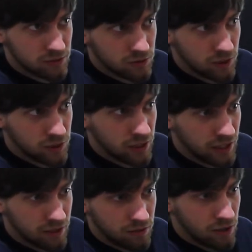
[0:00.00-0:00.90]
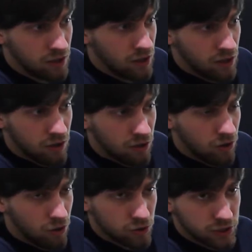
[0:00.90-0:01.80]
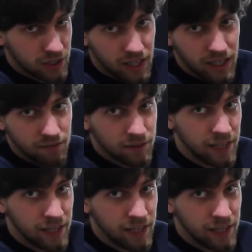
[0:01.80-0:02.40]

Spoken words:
Looked at it all the time,